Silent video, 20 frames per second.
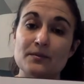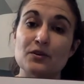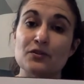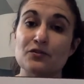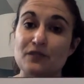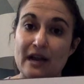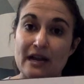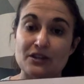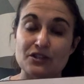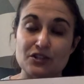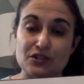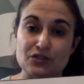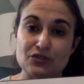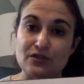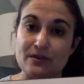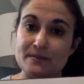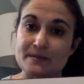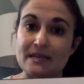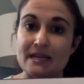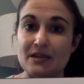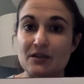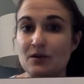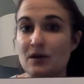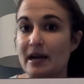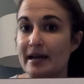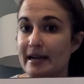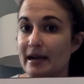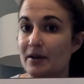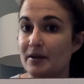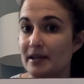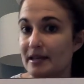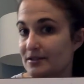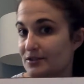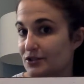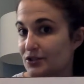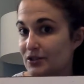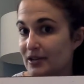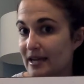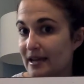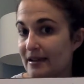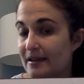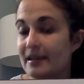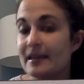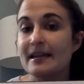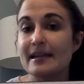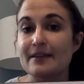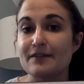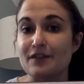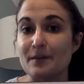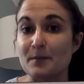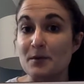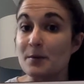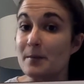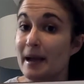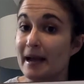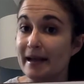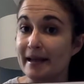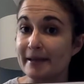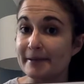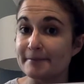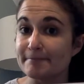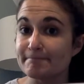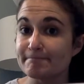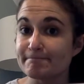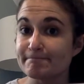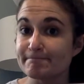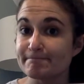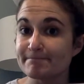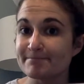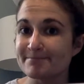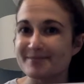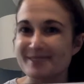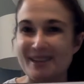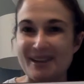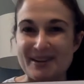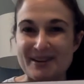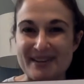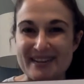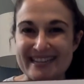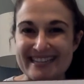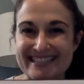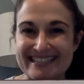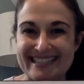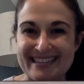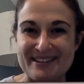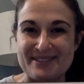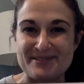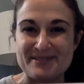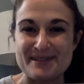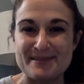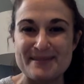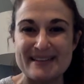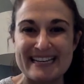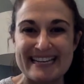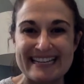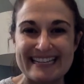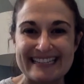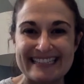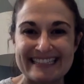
fraction strips that you cut out yesterday from your packet. All right, see you in a minute.